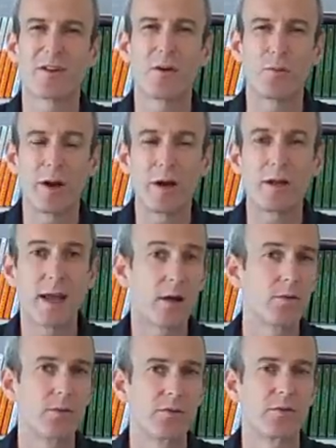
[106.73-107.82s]
Start writing
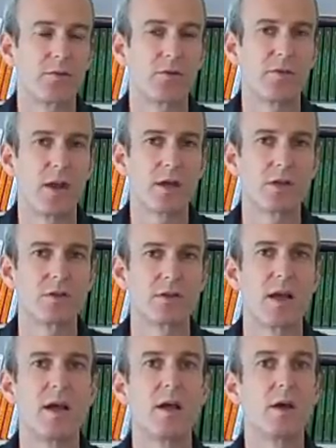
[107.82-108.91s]
down those associations.